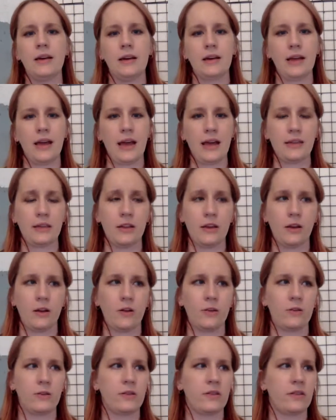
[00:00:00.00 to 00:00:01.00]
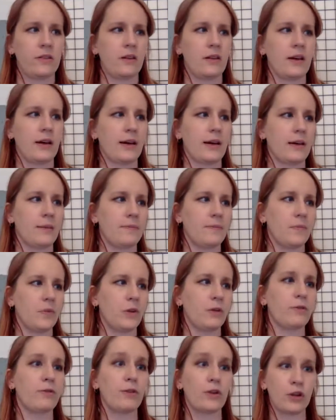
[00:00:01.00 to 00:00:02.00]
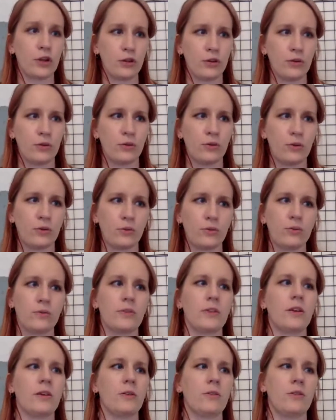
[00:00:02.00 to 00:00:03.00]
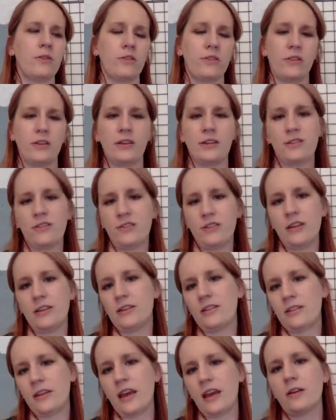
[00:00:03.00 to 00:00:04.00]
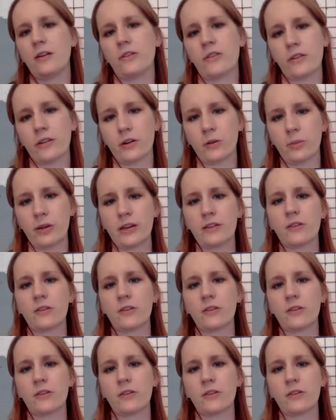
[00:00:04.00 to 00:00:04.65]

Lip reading: and there's, for you, it scales a little bit.